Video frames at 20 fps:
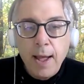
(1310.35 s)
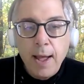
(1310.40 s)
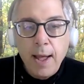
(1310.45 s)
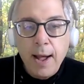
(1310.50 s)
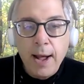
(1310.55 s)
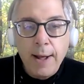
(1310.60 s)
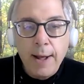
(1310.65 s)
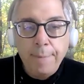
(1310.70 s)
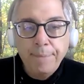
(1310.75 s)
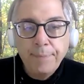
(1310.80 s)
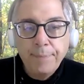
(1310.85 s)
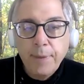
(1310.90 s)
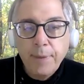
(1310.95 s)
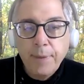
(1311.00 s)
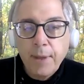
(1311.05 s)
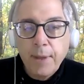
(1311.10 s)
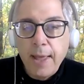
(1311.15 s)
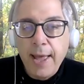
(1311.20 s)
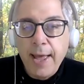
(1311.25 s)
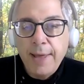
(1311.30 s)
Um,
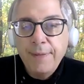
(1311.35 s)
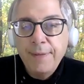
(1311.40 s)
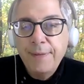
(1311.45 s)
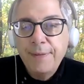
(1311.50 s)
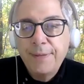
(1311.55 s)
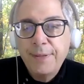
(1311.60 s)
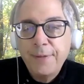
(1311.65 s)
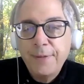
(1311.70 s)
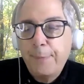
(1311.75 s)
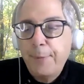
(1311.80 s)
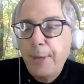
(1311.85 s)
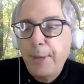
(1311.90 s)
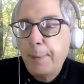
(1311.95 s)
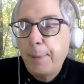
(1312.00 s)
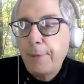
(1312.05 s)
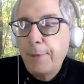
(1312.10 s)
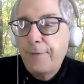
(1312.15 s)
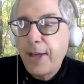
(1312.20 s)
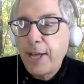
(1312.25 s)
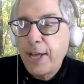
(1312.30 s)
and the
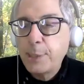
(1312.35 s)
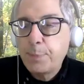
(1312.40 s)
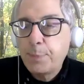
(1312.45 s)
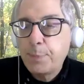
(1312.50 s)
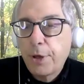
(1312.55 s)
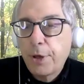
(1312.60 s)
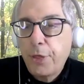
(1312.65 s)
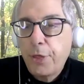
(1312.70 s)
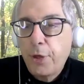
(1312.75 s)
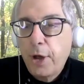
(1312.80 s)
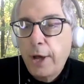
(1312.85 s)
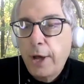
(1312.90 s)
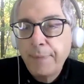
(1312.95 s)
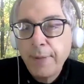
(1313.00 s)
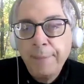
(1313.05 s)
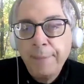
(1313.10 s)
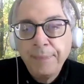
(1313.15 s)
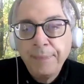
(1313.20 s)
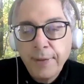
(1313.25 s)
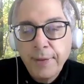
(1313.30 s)
people at Facebook thought,
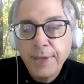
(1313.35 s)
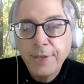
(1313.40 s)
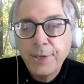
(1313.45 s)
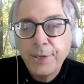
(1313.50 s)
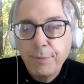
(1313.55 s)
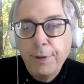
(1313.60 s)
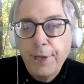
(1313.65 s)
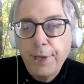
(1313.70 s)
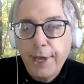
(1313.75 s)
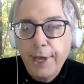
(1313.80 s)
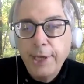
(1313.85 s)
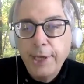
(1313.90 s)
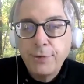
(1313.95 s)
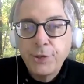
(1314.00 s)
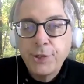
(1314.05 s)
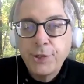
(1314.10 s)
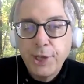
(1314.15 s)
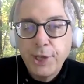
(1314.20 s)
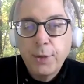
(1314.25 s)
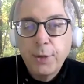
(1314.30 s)
this is really
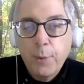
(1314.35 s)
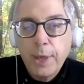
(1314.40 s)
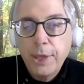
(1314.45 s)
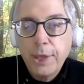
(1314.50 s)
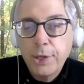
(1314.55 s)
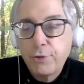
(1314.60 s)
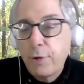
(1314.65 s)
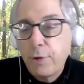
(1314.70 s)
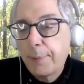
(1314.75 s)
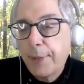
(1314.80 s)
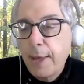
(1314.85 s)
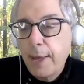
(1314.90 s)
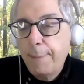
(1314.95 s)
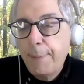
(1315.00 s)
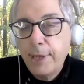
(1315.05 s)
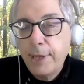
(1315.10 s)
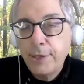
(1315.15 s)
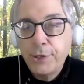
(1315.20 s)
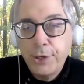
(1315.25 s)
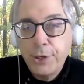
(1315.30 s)
interesting the way the Trump
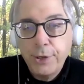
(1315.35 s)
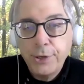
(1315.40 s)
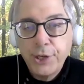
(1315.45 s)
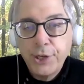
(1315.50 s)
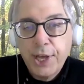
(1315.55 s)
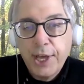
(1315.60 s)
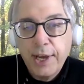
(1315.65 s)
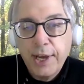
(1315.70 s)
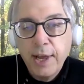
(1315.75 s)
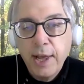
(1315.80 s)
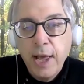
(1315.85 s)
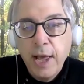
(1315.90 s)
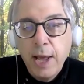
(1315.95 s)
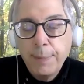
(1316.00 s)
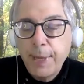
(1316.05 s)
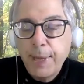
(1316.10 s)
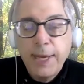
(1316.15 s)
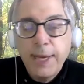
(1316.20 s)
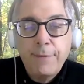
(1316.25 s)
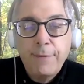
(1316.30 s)
campaign is using it.
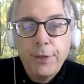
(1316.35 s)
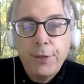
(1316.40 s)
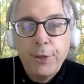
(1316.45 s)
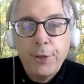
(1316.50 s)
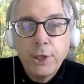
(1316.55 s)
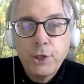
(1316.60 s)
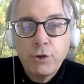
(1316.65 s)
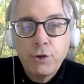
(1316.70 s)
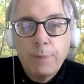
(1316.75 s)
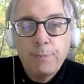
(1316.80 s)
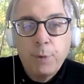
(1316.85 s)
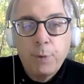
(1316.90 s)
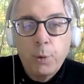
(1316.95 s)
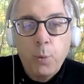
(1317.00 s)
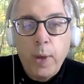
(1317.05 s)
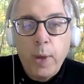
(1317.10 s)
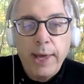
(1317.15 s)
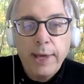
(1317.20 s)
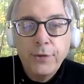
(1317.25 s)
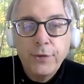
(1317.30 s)
They never thought Trump would
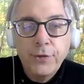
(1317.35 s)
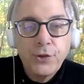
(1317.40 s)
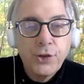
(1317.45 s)
win.